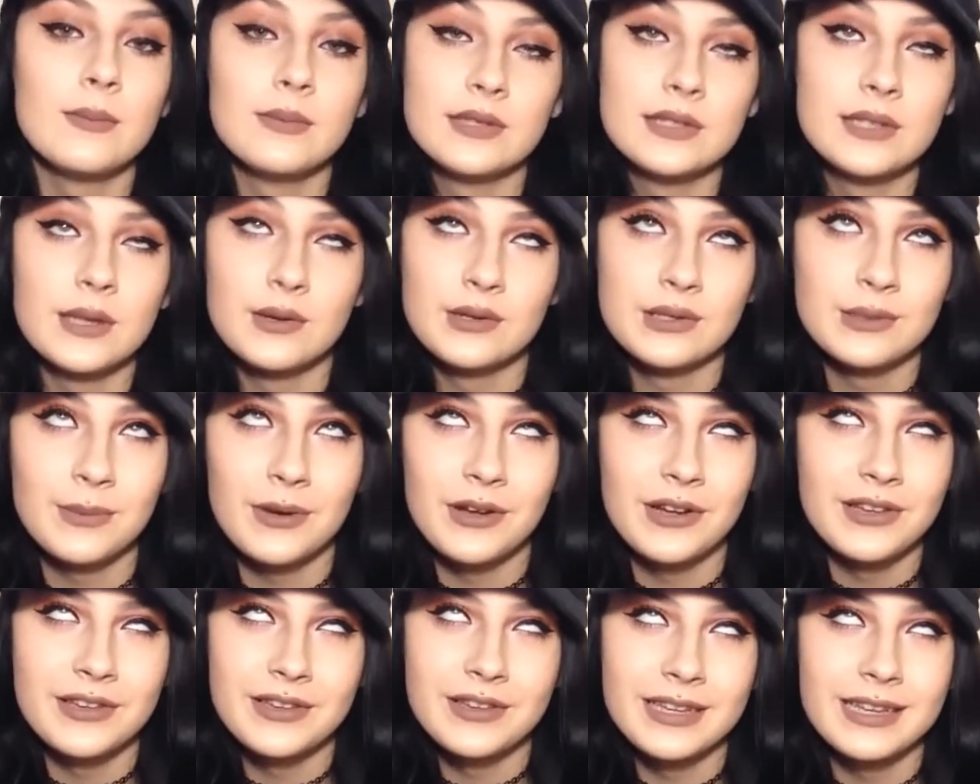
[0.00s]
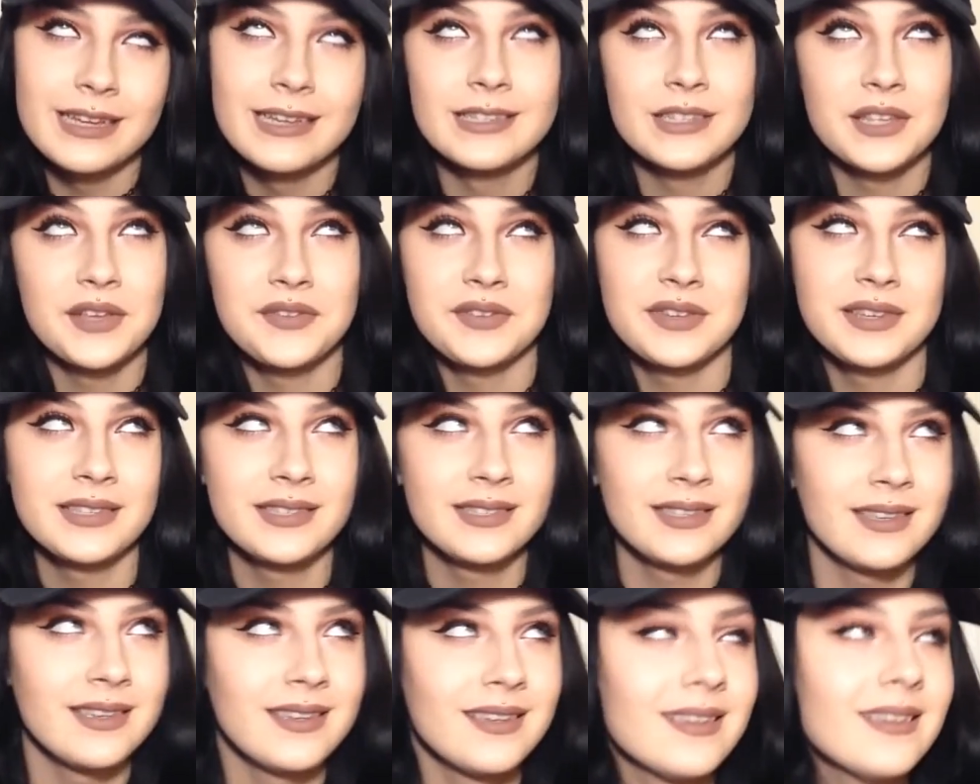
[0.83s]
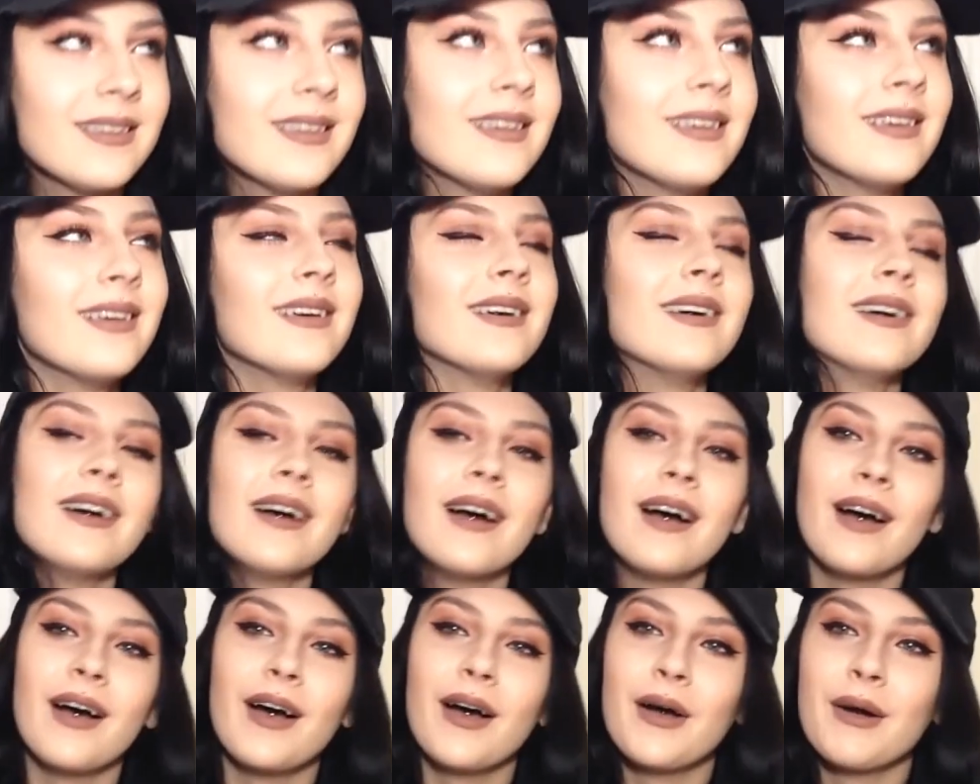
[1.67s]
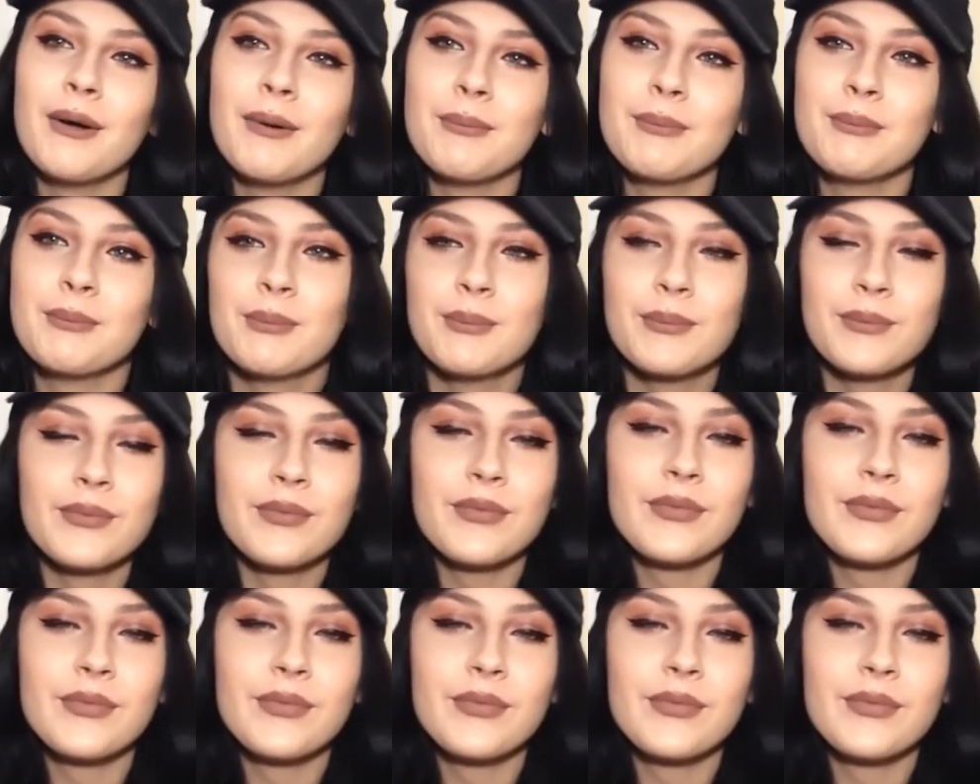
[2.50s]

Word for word: I'm so smart, you guys, obviously. Um,